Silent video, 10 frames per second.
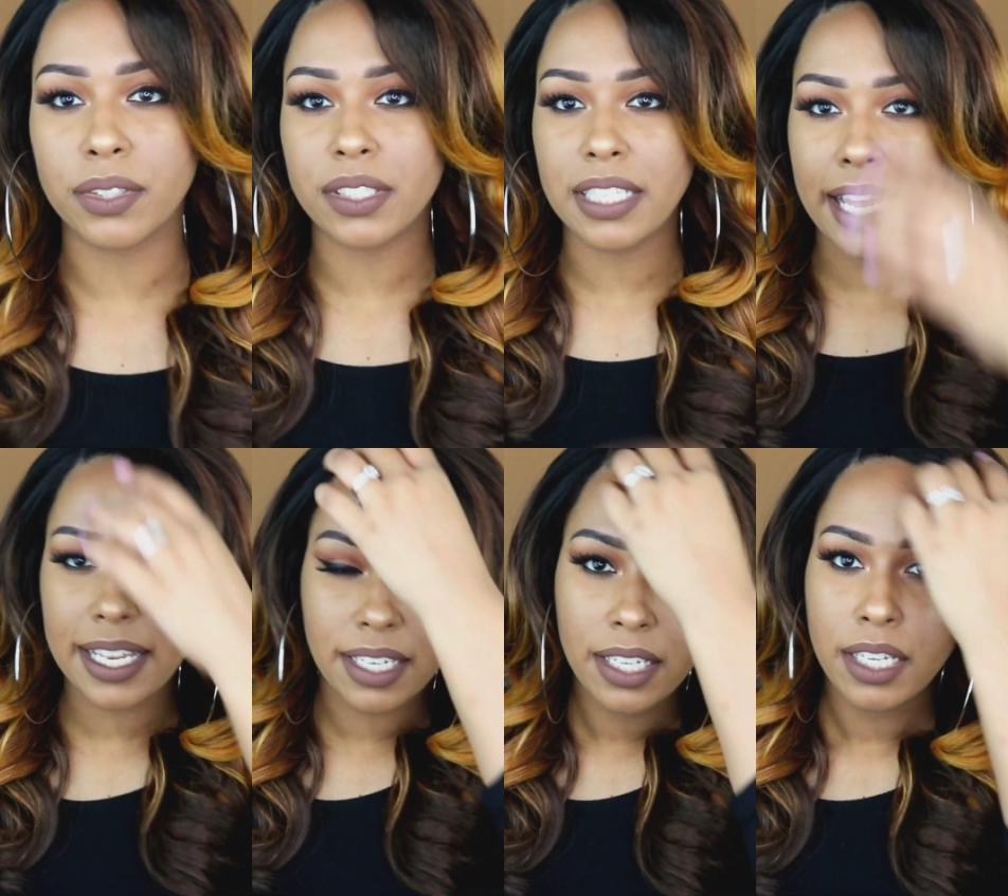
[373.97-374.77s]
it's
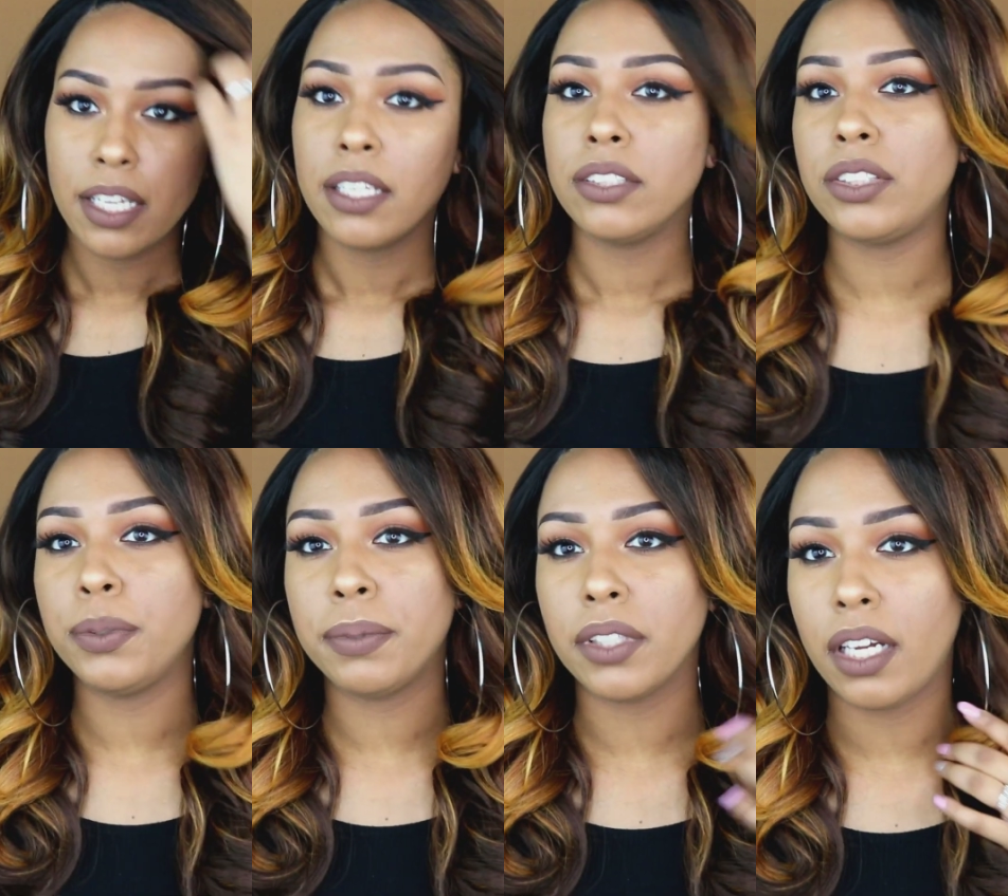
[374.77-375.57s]
not
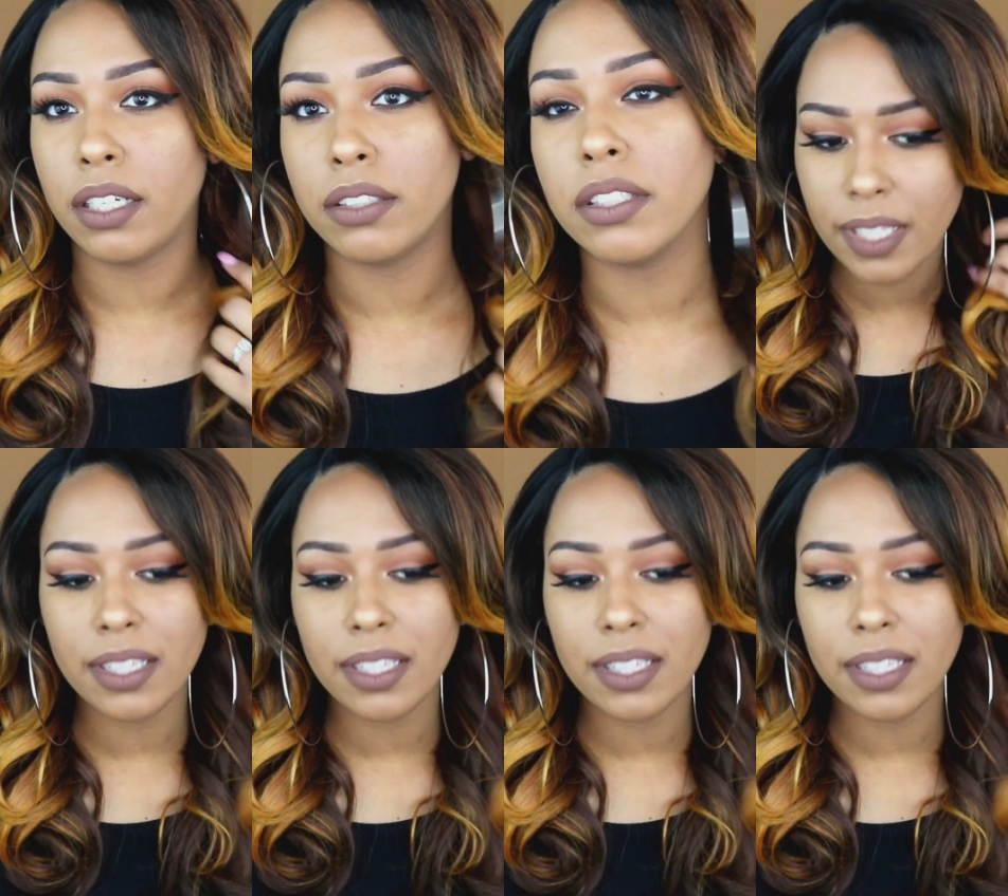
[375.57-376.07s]
super long.